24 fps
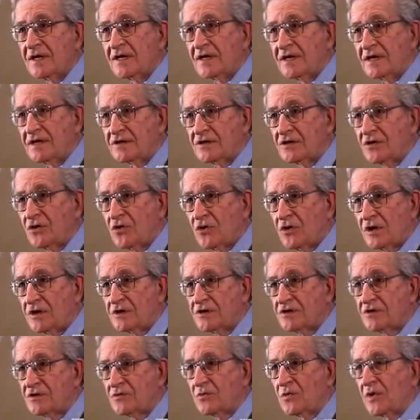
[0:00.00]
Its
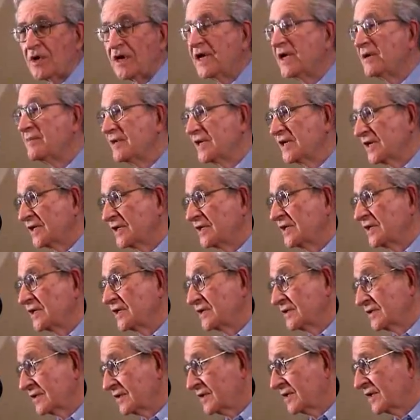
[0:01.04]
costs way beyond
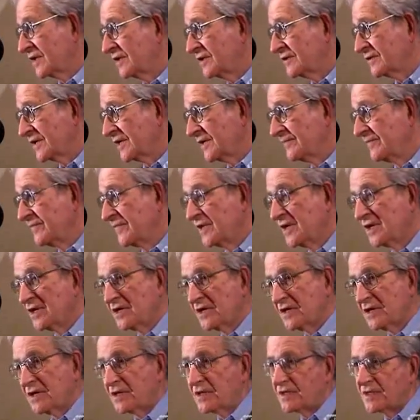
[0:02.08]
any other country,
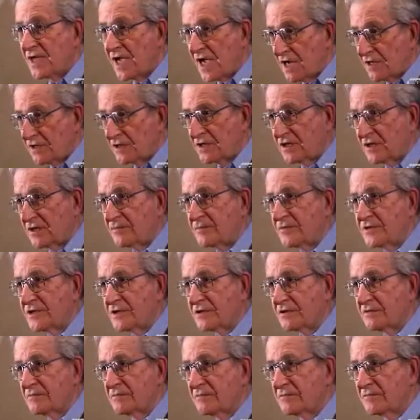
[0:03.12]
and the outcomes
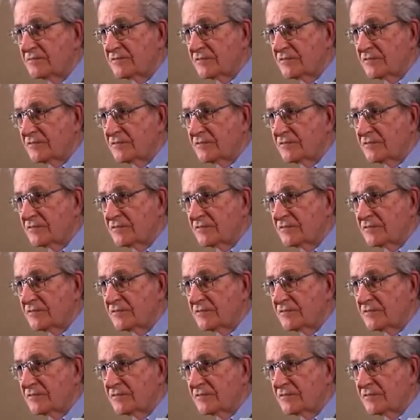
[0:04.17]
are